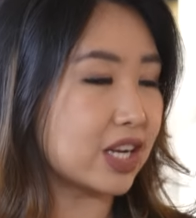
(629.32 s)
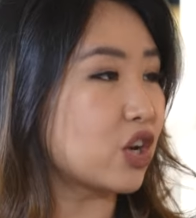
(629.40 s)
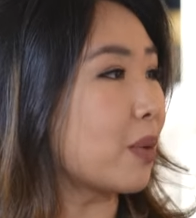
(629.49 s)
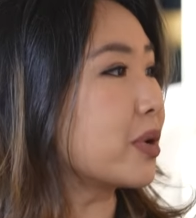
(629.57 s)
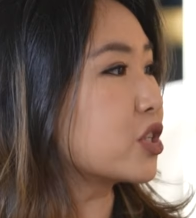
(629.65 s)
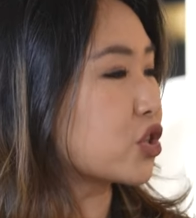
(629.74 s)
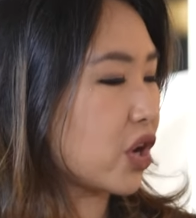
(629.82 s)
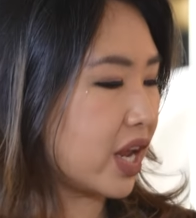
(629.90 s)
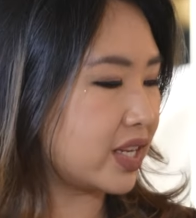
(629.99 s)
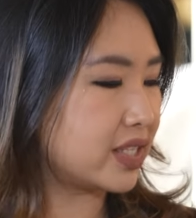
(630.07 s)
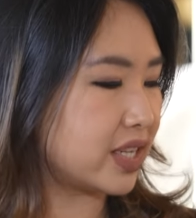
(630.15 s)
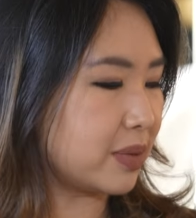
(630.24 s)
economic
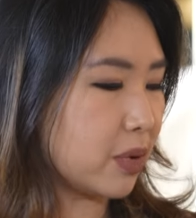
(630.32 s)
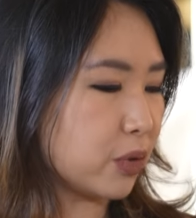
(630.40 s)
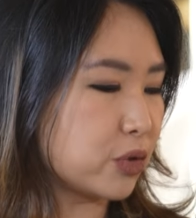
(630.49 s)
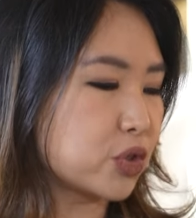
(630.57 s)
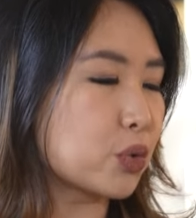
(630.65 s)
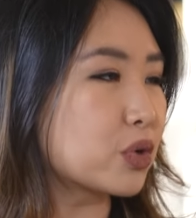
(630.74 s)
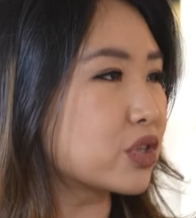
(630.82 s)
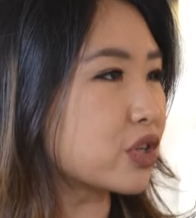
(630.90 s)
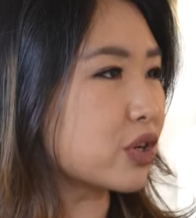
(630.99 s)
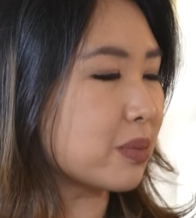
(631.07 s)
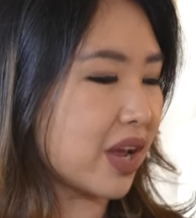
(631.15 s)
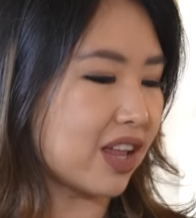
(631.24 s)
trends in both
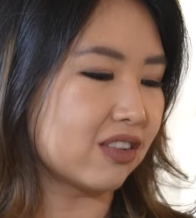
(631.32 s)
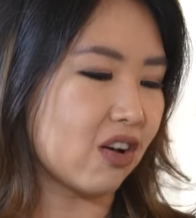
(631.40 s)
short-term and